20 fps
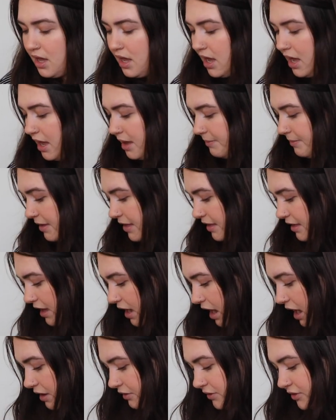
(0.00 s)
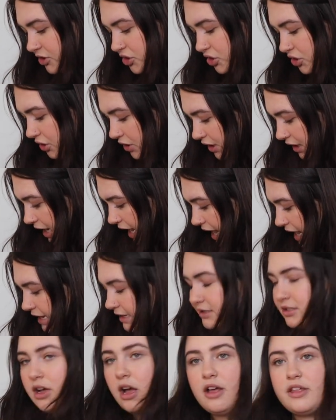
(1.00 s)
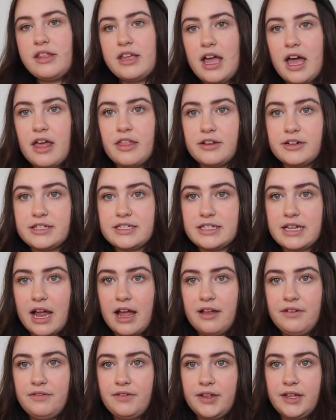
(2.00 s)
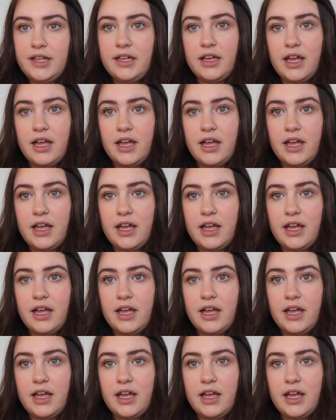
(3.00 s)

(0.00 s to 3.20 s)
And then I will show you guys all the other stuff.